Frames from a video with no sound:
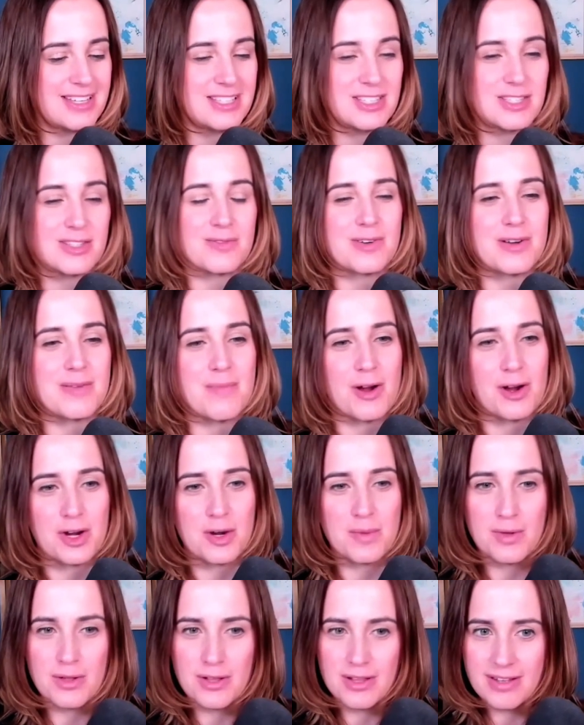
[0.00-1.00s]
It's the
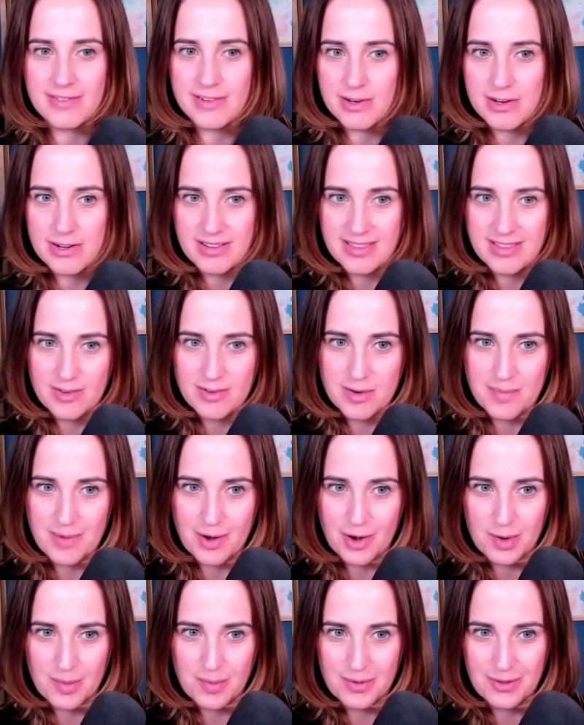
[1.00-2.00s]
Remarkable. Have you heard of the
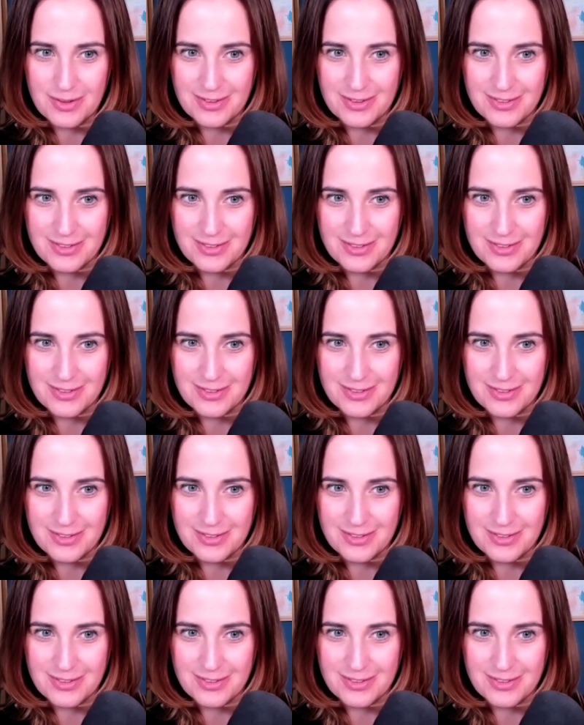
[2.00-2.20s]
Remarkable?